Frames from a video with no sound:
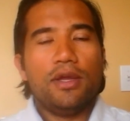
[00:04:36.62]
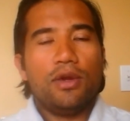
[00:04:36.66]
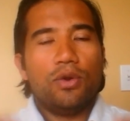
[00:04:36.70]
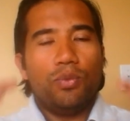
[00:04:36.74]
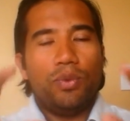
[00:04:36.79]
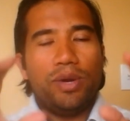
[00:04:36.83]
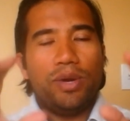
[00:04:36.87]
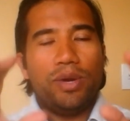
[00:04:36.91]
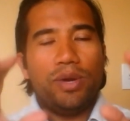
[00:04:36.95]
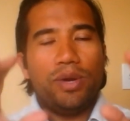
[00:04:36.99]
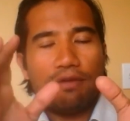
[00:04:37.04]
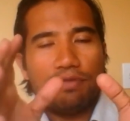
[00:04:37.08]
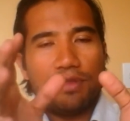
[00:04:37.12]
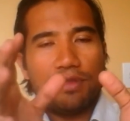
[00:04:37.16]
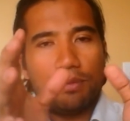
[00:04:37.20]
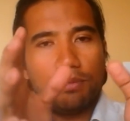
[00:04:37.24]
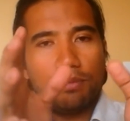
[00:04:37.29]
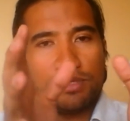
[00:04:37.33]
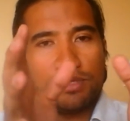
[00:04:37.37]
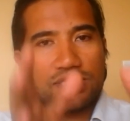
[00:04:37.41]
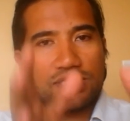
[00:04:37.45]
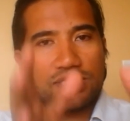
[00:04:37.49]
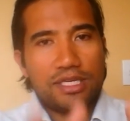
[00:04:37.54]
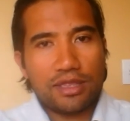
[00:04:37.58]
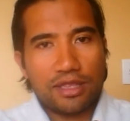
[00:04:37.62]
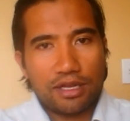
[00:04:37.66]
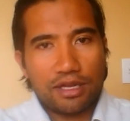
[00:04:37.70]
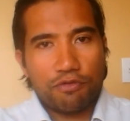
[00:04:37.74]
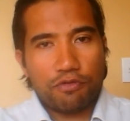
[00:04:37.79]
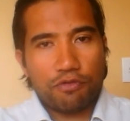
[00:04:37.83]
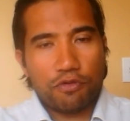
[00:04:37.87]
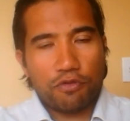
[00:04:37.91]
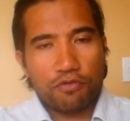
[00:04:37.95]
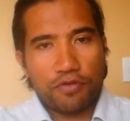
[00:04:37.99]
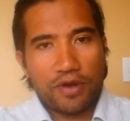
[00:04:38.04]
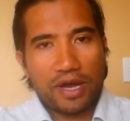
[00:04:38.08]
We have them sit there
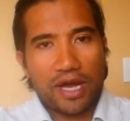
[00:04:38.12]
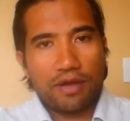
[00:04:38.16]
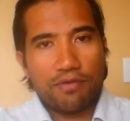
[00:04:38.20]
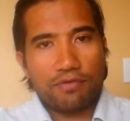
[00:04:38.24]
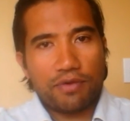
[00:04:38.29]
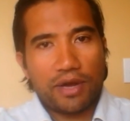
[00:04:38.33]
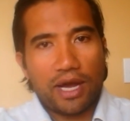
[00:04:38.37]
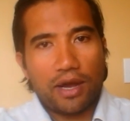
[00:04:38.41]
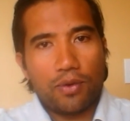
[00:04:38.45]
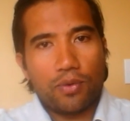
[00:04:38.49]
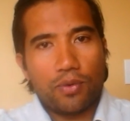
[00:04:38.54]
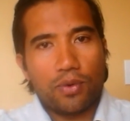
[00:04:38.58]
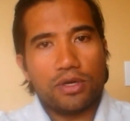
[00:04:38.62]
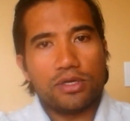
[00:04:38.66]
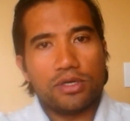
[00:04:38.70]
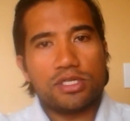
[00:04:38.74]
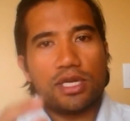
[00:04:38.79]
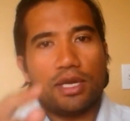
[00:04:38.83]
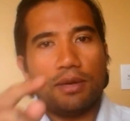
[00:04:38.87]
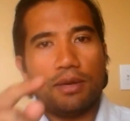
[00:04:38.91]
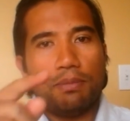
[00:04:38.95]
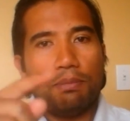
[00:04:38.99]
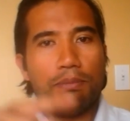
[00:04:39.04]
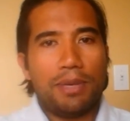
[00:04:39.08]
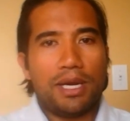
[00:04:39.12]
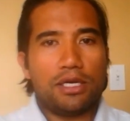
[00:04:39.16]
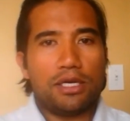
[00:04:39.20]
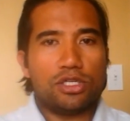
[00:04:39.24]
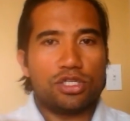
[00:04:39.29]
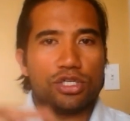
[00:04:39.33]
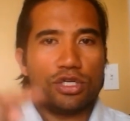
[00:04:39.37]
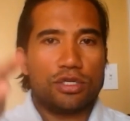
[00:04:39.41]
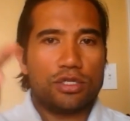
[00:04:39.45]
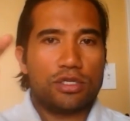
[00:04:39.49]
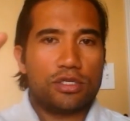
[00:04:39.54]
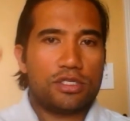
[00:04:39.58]
for 5 hours and
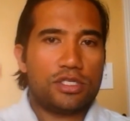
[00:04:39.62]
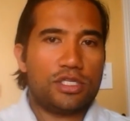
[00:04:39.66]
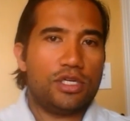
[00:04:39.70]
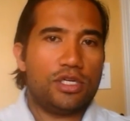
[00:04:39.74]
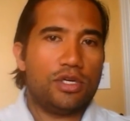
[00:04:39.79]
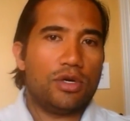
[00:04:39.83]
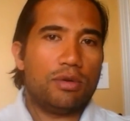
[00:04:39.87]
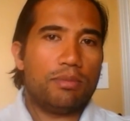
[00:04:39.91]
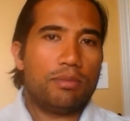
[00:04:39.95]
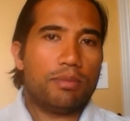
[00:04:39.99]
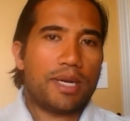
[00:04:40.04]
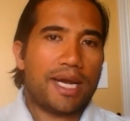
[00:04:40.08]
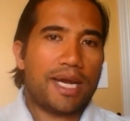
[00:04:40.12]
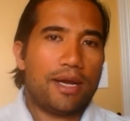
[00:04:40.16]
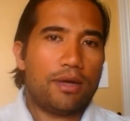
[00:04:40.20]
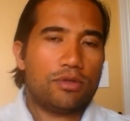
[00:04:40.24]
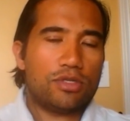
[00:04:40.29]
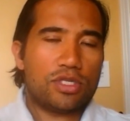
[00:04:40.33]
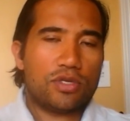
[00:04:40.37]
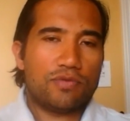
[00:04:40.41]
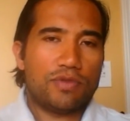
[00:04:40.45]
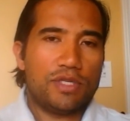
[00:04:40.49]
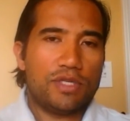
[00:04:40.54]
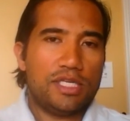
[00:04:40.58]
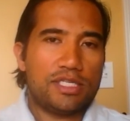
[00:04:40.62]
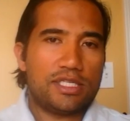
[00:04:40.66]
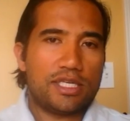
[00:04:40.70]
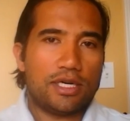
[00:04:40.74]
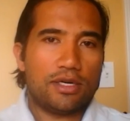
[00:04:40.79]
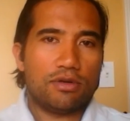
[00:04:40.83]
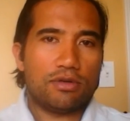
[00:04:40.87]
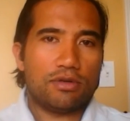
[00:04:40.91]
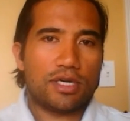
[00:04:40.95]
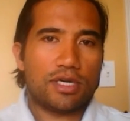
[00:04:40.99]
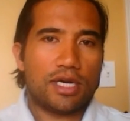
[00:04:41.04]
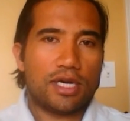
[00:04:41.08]
measure the serum counts of these
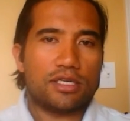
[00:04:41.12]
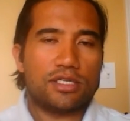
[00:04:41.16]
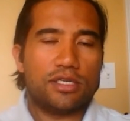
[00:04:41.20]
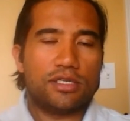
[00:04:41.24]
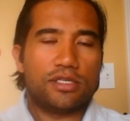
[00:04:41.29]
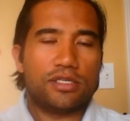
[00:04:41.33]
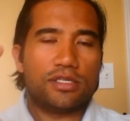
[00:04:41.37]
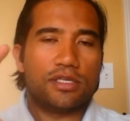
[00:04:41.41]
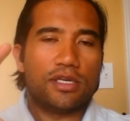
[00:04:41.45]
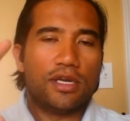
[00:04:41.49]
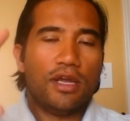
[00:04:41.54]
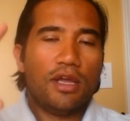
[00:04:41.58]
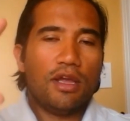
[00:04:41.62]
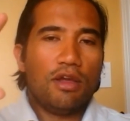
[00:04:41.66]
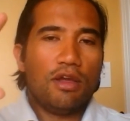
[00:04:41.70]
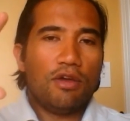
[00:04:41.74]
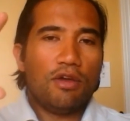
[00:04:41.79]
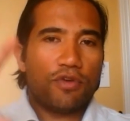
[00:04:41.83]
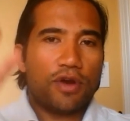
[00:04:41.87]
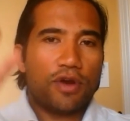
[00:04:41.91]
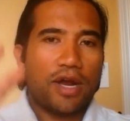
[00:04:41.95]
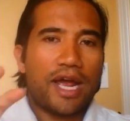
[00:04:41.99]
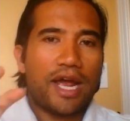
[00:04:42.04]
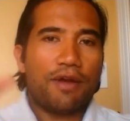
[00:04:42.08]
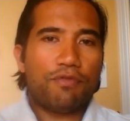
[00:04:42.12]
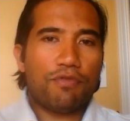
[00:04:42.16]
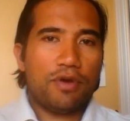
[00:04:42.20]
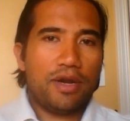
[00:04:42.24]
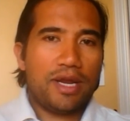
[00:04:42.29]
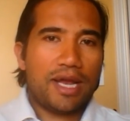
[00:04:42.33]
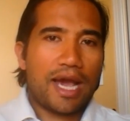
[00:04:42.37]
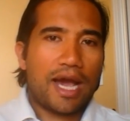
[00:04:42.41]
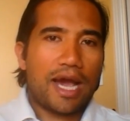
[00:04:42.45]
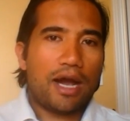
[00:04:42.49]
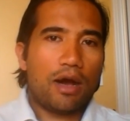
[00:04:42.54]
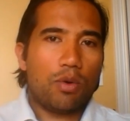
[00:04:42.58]
endotoxins for
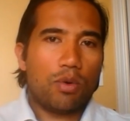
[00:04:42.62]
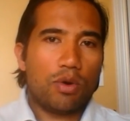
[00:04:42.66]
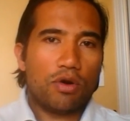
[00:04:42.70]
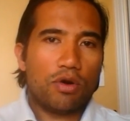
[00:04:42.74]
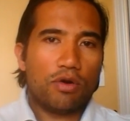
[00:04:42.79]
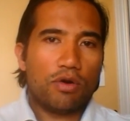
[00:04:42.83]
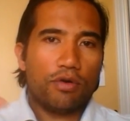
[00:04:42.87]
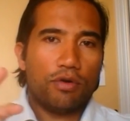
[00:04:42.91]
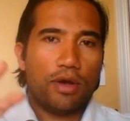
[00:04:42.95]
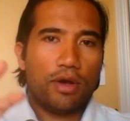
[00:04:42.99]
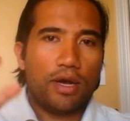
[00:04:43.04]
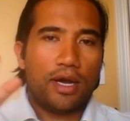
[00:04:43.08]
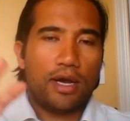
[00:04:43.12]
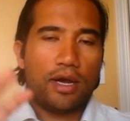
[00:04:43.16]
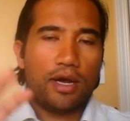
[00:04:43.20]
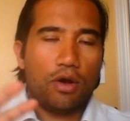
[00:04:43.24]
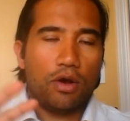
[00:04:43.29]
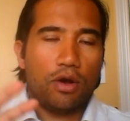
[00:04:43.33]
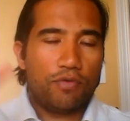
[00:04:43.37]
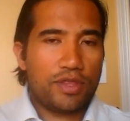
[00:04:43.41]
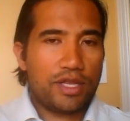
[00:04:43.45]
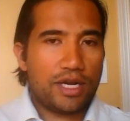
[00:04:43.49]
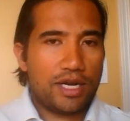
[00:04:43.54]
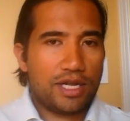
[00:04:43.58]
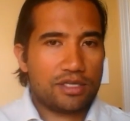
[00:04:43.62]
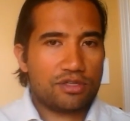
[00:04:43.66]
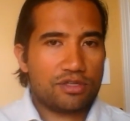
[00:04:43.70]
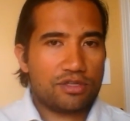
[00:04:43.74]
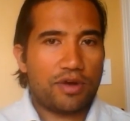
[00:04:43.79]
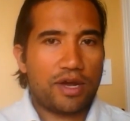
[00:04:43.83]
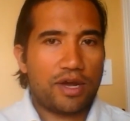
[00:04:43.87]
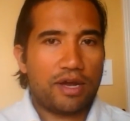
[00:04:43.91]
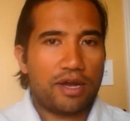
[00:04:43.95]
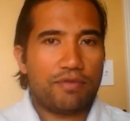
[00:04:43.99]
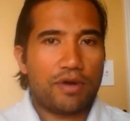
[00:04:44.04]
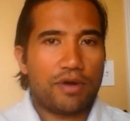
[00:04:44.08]
every hour over the next
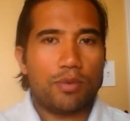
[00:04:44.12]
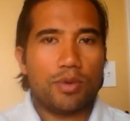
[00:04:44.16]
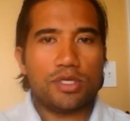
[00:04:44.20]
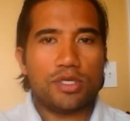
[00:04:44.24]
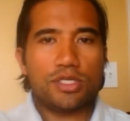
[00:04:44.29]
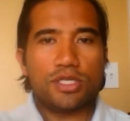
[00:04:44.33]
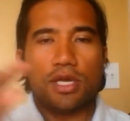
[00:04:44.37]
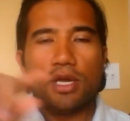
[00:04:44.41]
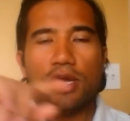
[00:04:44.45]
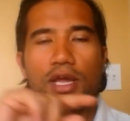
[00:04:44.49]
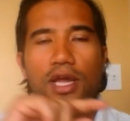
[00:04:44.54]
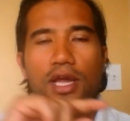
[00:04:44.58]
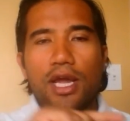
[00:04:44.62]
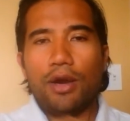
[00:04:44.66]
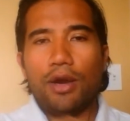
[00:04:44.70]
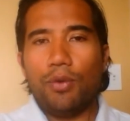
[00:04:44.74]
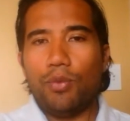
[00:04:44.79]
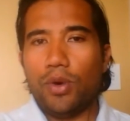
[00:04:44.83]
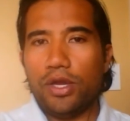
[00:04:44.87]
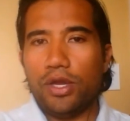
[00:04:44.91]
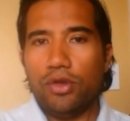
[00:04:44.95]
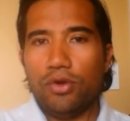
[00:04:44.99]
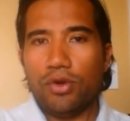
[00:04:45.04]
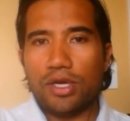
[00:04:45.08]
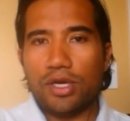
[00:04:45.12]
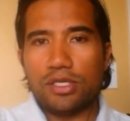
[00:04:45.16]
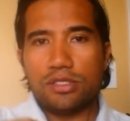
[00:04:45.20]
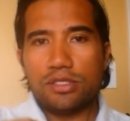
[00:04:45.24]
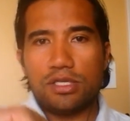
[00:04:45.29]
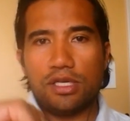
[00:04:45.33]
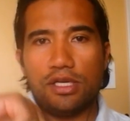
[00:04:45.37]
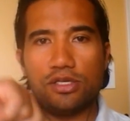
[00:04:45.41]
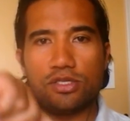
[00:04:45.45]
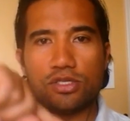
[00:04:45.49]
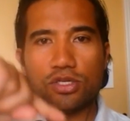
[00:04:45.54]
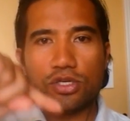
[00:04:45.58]
5 hours. And what you can
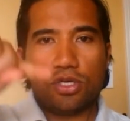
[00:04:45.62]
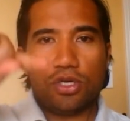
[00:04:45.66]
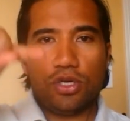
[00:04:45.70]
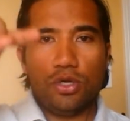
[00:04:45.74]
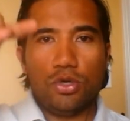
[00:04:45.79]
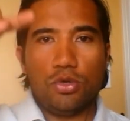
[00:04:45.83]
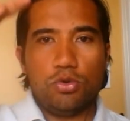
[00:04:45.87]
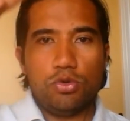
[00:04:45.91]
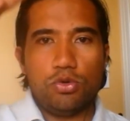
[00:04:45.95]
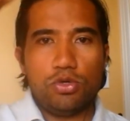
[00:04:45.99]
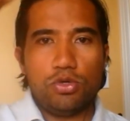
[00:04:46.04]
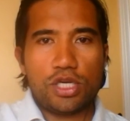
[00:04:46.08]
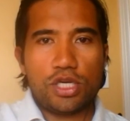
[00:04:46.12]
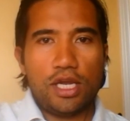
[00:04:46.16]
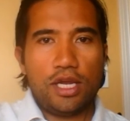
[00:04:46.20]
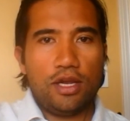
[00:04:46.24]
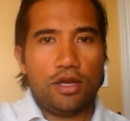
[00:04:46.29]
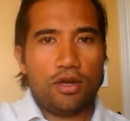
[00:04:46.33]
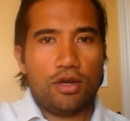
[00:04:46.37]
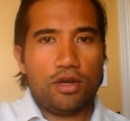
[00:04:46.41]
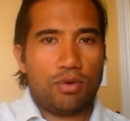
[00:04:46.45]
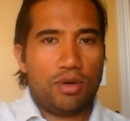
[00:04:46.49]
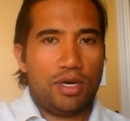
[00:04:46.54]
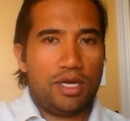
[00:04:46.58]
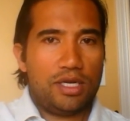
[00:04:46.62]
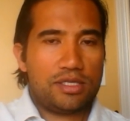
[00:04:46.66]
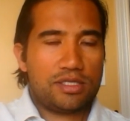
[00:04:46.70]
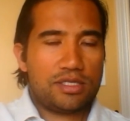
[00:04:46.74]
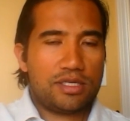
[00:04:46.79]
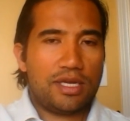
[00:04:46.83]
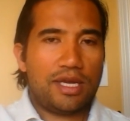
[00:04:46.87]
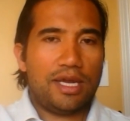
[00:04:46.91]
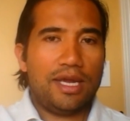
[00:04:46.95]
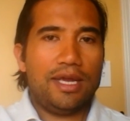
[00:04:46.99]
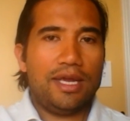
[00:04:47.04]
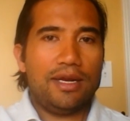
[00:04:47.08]
see is a huge
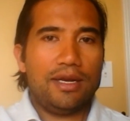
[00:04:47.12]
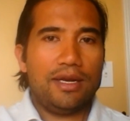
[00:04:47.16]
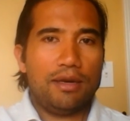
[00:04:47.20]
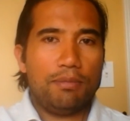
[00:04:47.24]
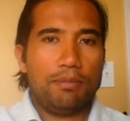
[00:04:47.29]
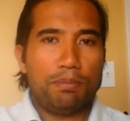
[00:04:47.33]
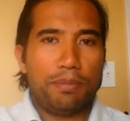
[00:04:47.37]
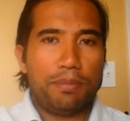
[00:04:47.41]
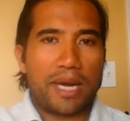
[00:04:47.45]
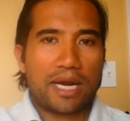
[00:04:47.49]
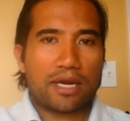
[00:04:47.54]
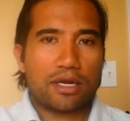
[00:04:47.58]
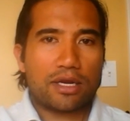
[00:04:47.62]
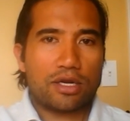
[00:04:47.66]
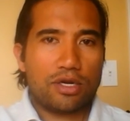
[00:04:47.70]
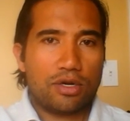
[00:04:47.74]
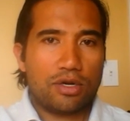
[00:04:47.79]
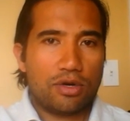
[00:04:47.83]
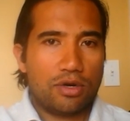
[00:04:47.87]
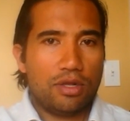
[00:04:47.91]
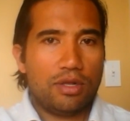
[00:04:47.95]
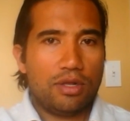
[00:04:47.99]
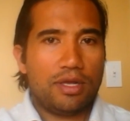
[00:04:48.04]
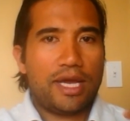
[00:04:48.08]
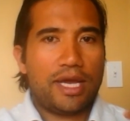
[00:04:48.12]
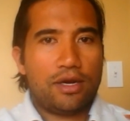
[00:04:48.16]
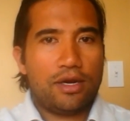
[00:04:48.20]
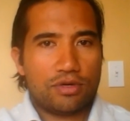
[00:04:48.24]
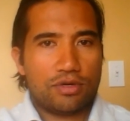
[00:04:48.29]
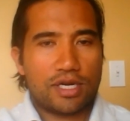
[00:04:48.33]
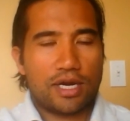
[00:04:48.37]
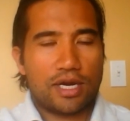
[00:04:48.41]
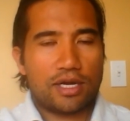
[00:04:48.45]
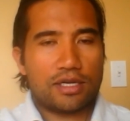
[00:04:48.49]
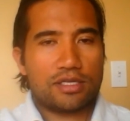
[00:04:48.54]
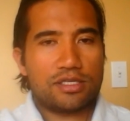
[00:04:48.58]
increase in bacterial
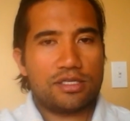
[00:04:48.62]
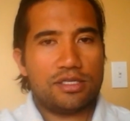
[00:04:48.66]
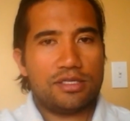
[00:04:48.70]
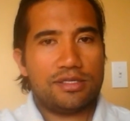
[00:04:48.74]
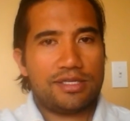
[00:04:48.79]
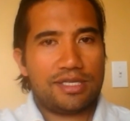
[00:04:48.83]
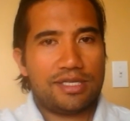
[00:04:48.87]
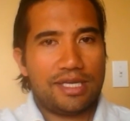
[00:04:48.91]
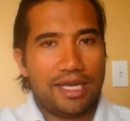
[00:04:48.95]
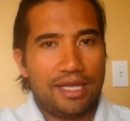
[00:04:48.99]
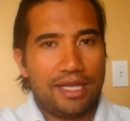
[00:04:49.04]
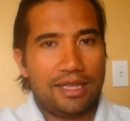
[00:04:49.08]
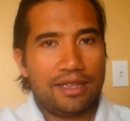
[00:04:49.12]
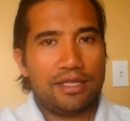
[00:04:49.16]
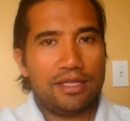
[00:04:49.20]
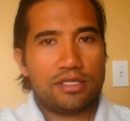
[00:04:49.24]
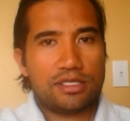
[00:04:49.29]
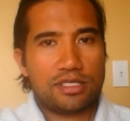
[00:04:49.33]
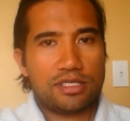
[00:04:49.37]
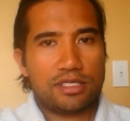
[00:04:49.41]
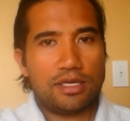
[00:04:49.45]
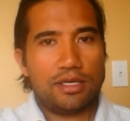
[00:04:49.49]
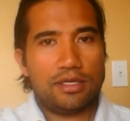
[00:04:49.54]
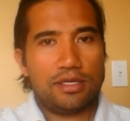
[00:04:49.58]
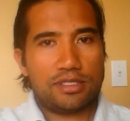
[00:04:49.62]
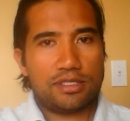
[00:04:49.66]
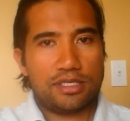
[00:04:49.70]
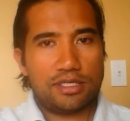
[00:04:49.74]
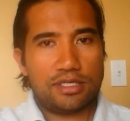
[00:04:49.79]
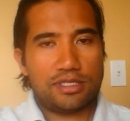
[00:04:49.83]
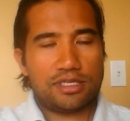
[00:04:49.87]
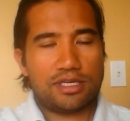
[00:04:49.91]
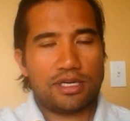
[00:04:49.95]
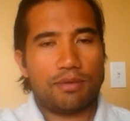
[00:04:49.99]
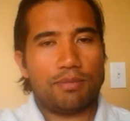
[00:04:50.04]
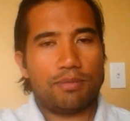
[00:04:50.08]
endotoxins in the
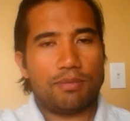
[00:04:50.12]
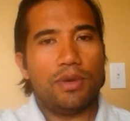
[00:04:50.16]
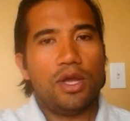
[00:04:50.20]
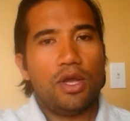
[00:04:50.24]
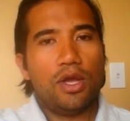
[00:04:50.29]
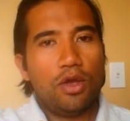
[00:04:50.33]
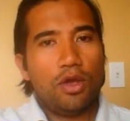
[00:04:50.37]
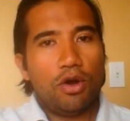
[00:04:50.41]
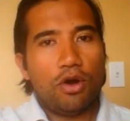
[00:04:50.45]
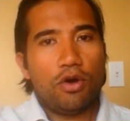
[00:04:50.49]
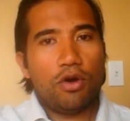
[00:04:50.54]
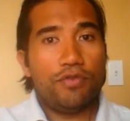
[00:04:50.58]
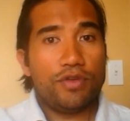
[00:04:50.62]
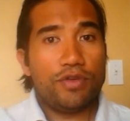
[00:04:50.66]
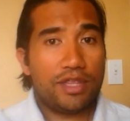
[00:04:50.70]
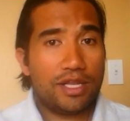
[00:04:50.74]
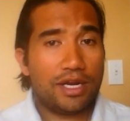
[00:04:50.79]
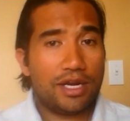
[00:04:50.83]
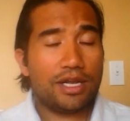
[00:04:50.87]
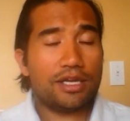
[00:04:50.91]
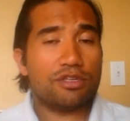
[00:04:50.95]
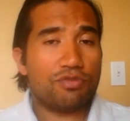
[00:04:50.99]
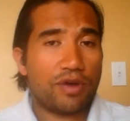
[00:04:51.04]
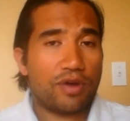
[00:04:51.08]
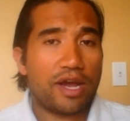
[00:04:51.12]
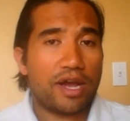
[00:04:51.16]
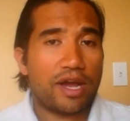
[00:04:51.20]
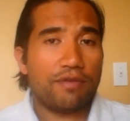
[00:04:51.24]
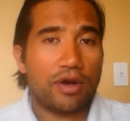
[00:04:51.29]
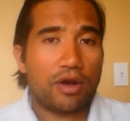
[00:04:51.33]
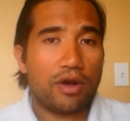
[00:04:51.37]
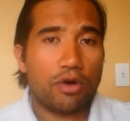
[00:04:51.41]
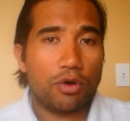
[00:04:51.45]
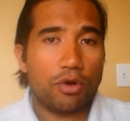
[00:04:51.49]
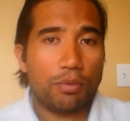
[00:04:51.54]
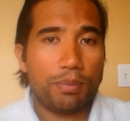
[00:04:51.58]
system over the next
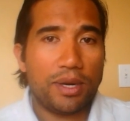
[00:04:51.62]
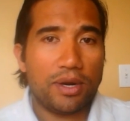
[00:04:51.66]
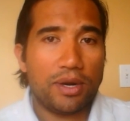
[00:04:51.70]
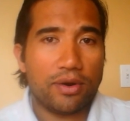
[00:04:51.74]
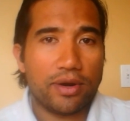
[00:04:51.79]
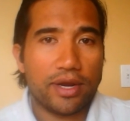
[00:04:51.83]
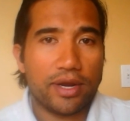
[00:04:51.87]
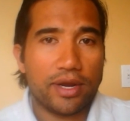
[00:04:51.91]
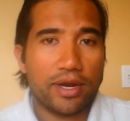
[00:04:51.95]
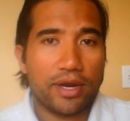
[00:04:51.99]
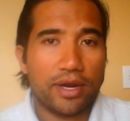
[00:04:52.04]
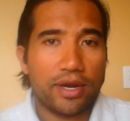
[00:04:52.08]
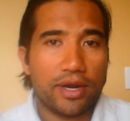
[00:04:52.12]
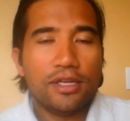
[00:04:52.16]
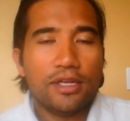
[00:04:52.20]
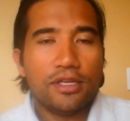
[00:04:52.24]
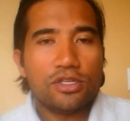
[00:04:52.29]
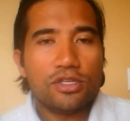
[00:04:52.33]
5-hour period.